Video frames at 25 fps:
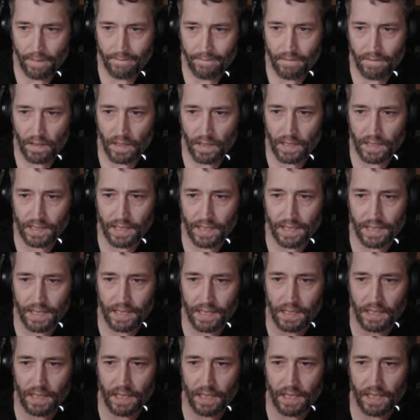Let's get this
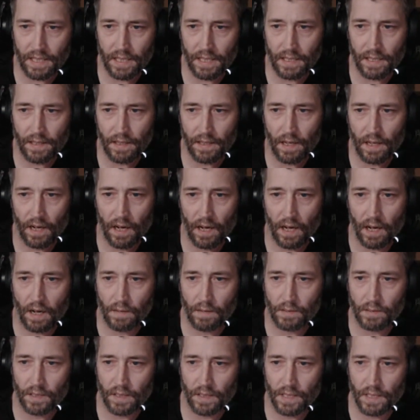in.
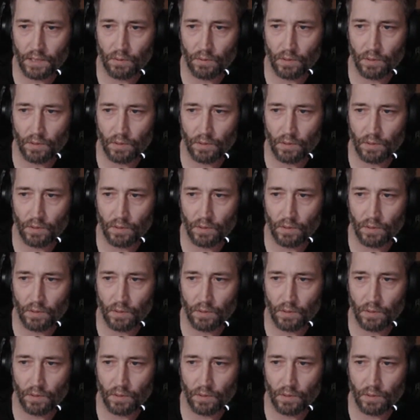So this would